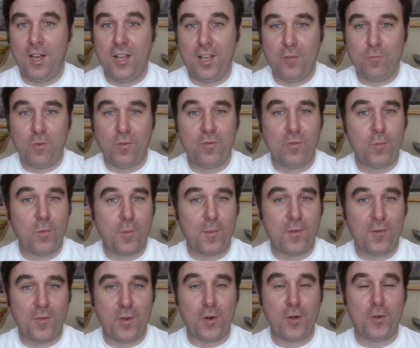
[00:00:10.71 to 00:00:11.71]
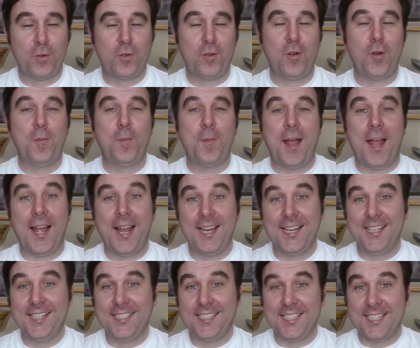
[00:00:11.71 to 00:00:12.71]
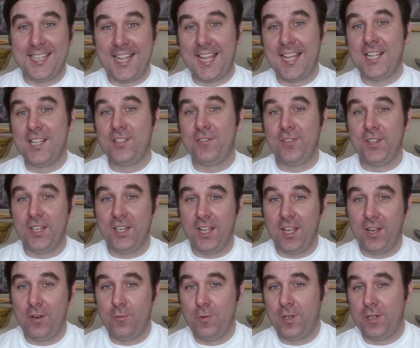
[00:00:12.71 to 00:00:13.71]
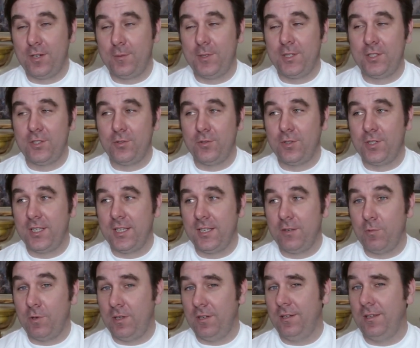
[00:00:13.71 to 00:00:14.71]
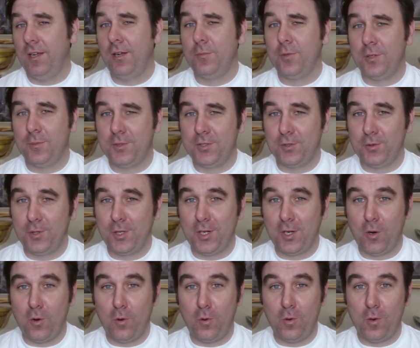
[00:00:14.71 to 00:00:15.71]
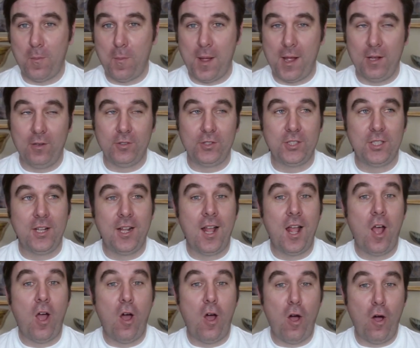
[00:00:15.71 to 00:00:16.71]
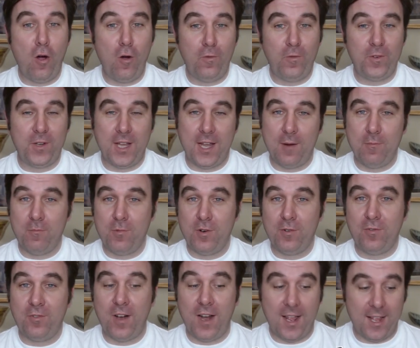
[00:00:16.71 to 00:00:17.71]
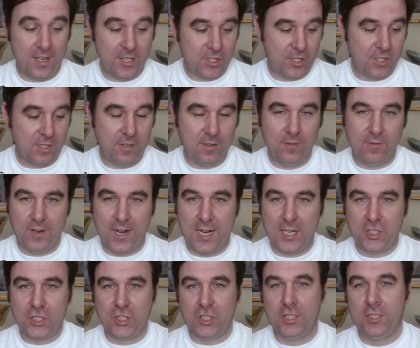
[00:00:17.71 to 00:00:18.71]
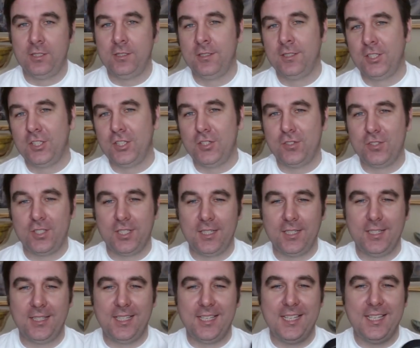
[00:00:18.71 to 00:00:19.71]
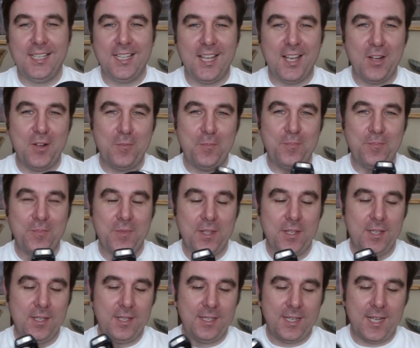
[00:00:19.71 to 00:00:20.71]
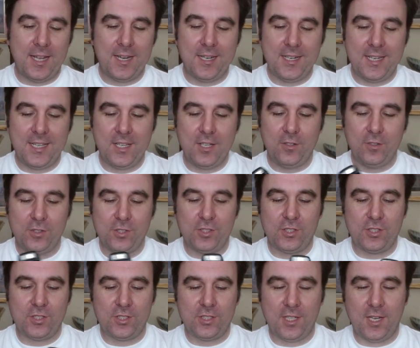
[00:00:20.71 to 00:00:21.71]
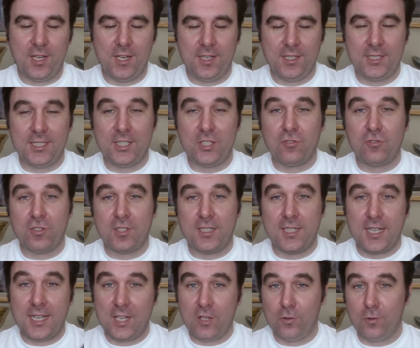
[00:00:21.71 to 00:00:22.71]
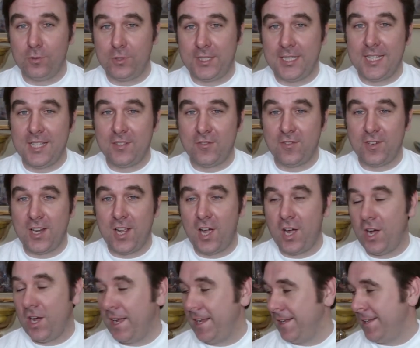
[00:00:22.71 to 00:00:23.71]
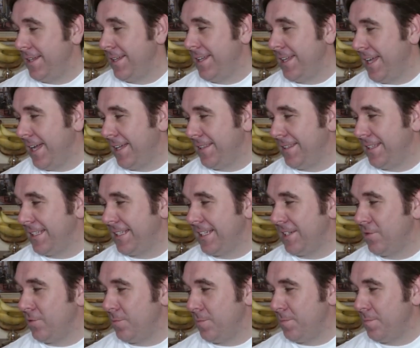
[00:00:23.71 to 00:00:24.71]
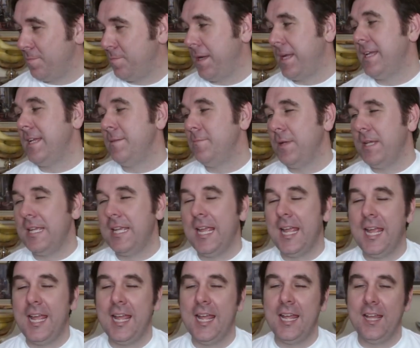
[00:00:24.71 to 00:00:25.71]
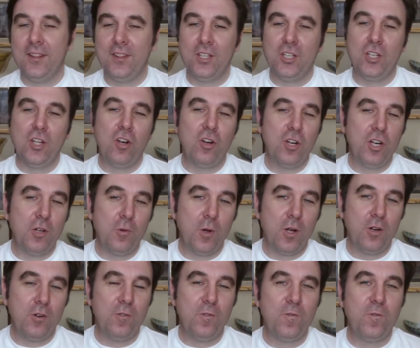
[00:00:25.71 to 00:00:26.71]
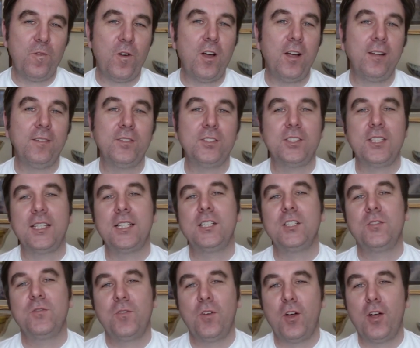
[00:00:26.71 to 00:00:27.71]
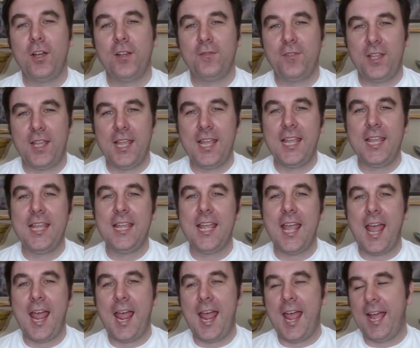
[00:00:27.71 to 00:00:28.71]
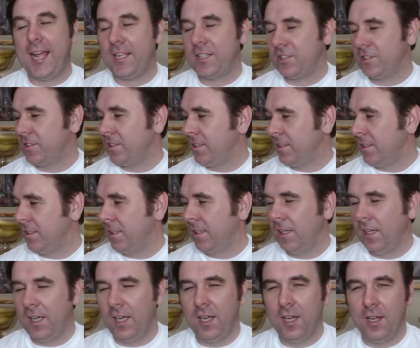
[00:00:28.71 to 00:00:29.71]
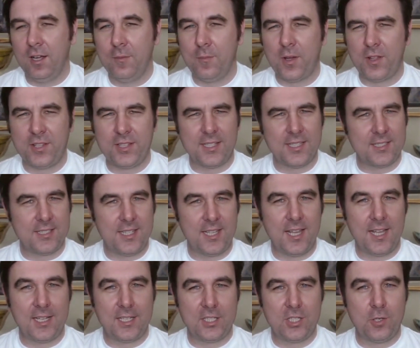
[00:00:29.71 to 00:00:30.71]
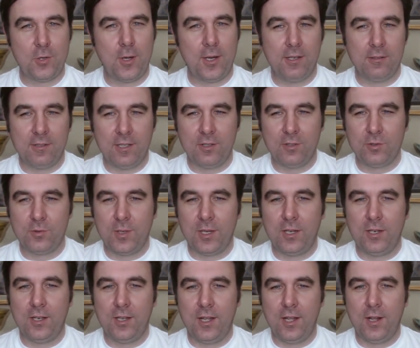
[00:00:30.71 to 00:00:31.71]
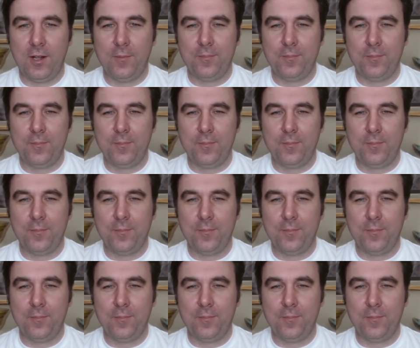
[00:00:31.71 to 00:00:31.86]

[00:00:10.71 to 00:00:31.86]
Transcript: Hi, I'm Rob from Rob Nun Photo dot com, and in today's video we're going to be talking, well, I'm going to be talking all about off-camera flash, flash using the um, Canon E O S uh, six hundred D or T three i and this little baby here, the Yongnuo five six five E X. Um, I think there's the E X two out now as well.